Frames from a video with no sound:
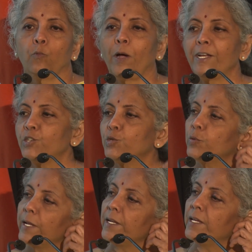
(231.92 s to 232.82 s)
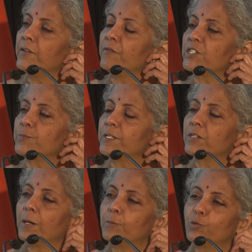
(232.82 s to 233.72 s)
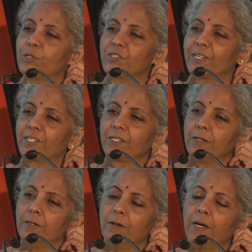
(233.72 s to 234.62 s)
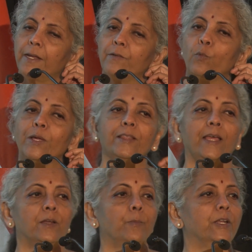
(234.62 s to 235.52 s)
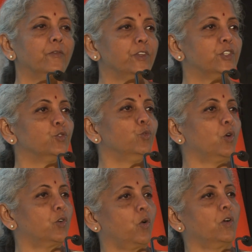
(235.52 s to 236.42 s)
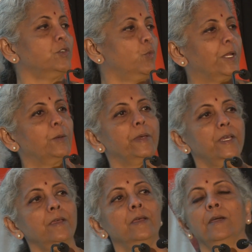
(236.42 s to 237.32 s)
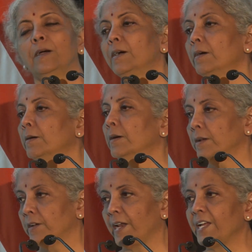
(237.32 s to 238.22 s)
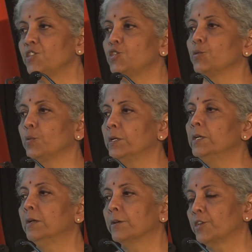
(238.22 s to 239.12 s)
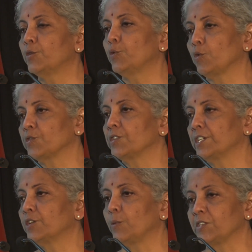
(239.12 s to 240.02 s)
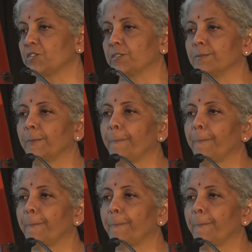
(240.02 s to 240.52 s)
Why should any investment come to a sector, and will that benefit you or not, will be a natural curiosity question.